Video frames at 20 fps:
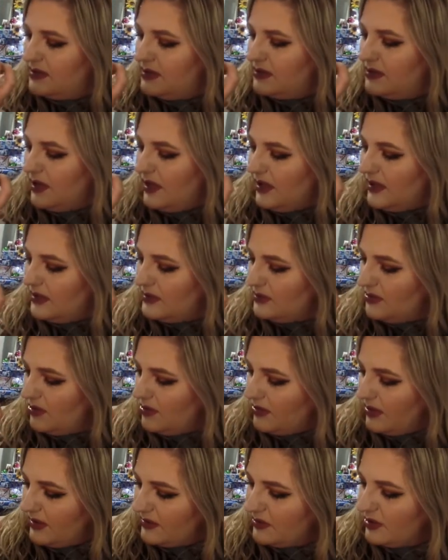does
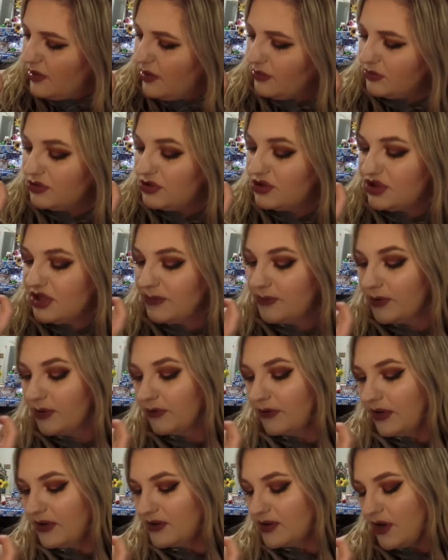look like the gold shimmer
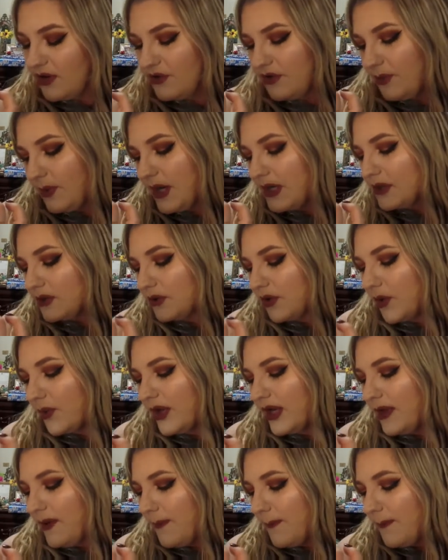runs all the way through
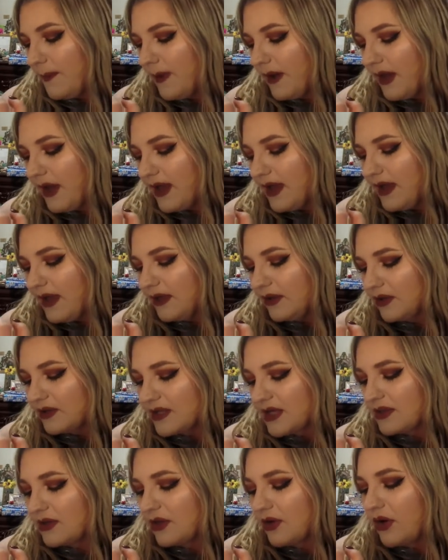it, but it looks
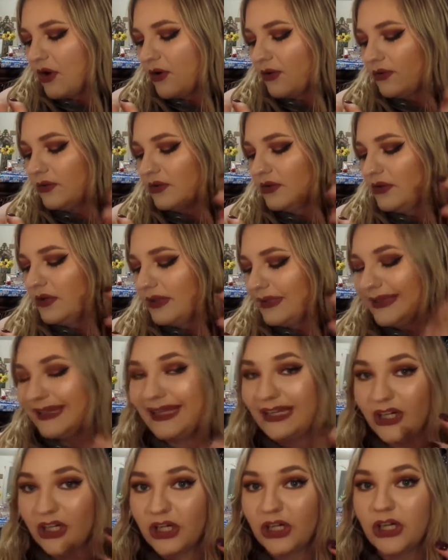like the gold
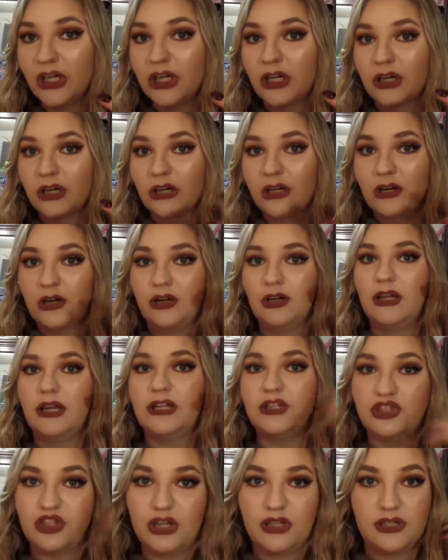glitter
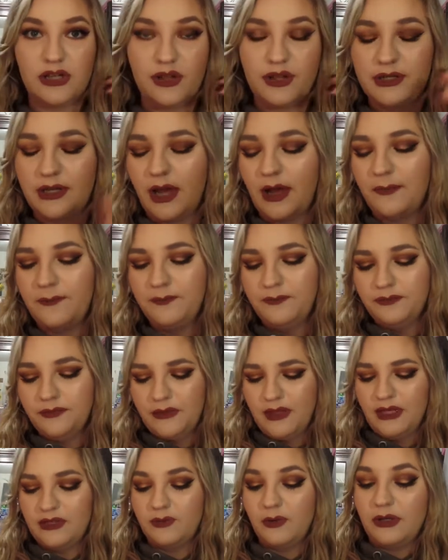is just on the top,
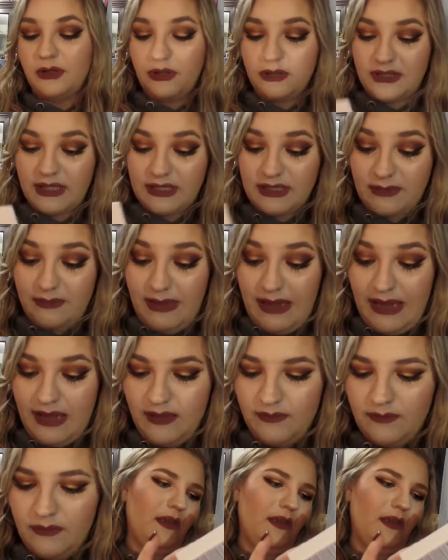is what it looks like to me.